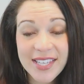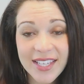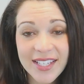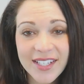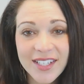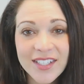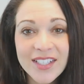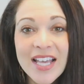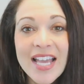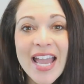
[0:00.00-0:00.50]

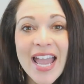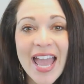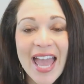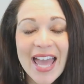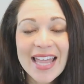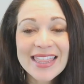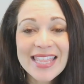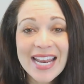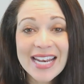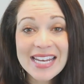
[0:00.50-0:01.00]
skill,
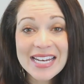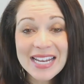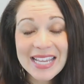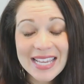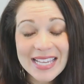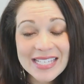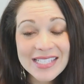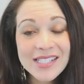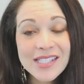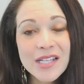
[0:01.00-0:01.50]
and that it
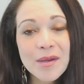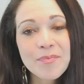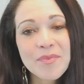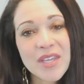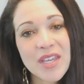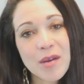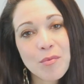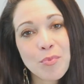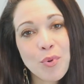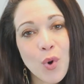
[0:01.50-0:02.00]
is
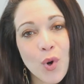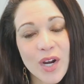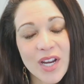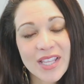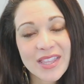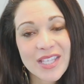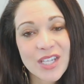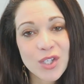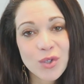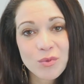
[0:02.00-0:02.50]
something
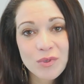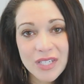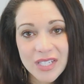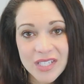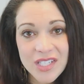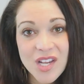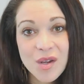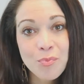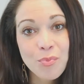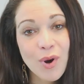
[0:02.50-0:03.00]
important that you
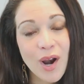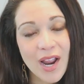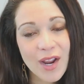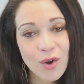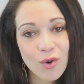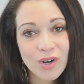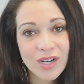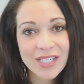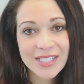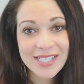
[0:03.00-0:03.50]
need to
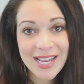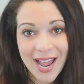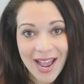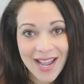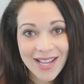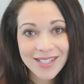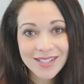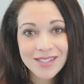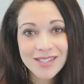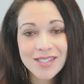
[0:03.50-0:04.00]

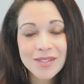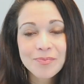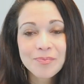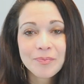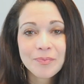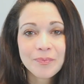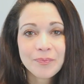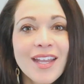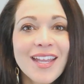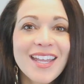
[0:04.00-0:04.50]
prioritize.
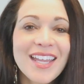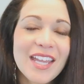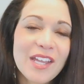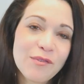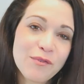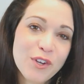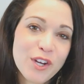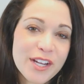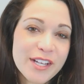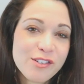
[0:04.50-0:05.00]

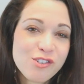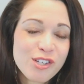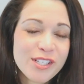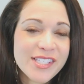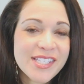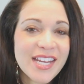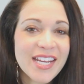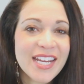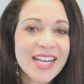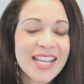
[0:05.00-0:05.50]
If you're
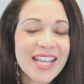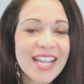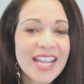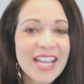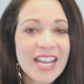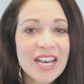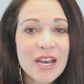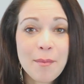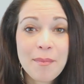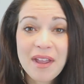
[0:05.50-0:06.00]
interested
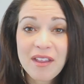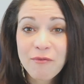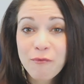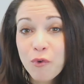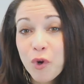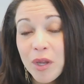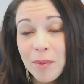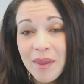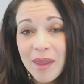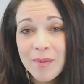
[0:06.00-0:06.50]
in my
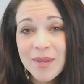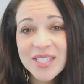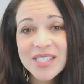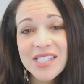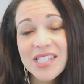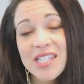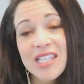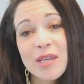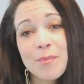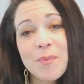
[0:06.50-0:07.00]
free
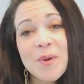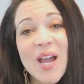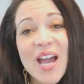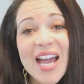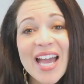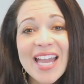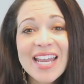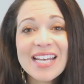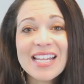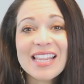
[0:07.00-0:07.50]
baby sleep
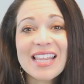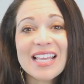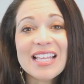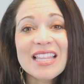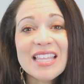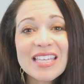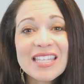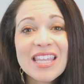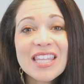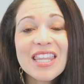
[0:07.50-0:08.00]
guide, then
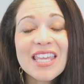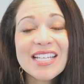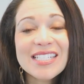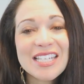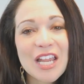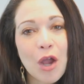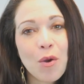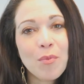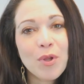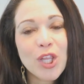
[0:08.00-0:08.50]
click the link
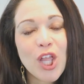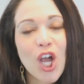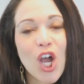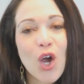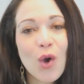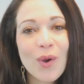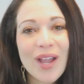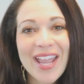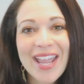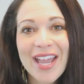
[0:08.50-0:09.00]
down
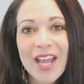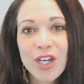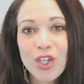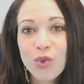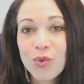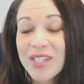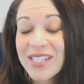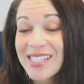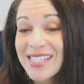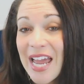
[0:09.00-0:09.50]
below and
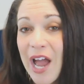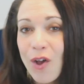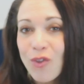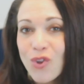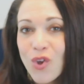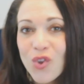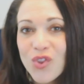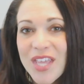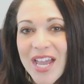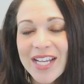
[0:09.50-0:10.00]
you can
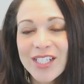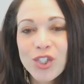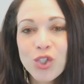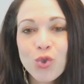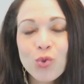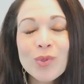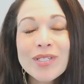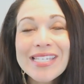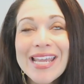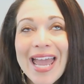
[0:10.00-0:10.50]
download that
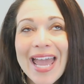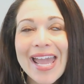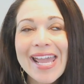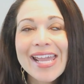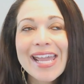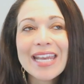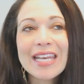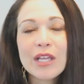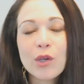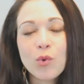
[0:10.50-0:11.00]

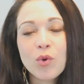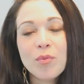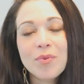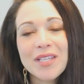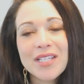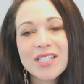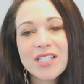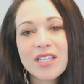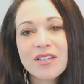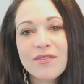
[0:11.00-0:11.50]
today, and it will
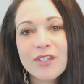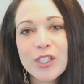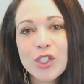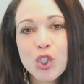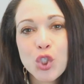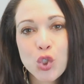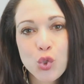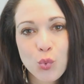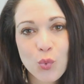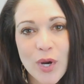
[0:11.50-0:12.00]
be delivered
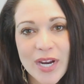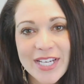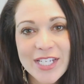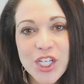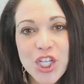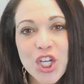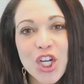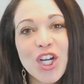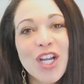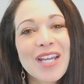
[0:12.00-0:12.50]
straight
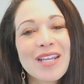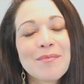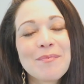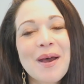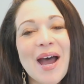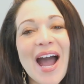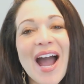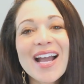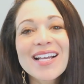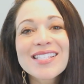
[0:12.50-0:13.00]
to your
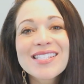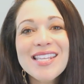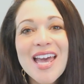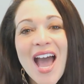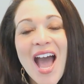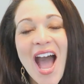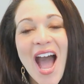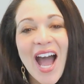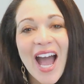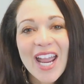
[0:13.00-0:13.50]
inbox.
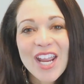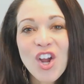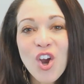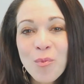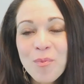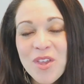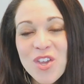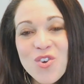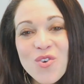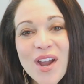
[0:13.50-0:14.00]
I
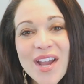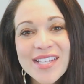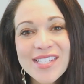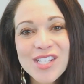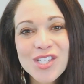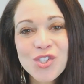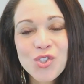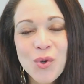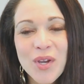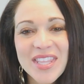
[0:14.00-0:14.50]
hope that you
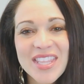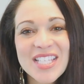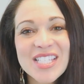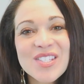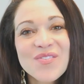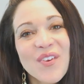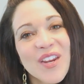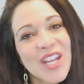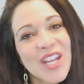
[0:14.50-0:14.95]
guys enjoyed this